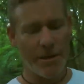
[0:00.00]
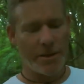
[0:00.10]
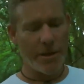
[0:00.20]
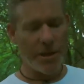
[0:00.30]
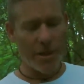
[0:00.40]

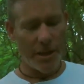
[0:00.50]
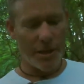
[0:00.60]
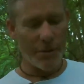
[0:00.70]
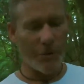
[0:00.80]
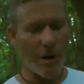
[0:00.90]

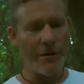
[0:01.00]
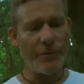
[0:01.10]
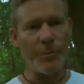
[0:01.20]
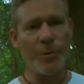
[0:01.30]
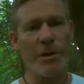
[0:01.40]
the Wave
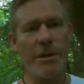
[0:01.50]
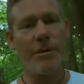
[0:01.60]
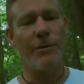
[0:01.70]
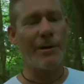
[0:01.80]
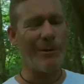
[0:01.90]
in
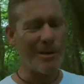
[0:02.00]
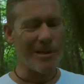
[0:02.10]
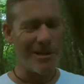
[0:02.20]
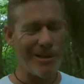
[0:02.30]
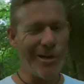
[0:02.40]
Bristol, and I
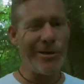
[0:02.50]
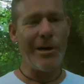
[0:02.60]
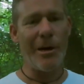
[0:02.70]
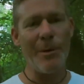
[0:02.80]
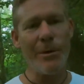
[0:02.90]
wasn't too
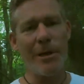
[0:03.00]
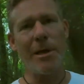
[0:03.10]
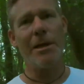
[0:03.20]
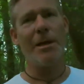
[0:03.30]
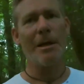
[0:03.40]
happy with it.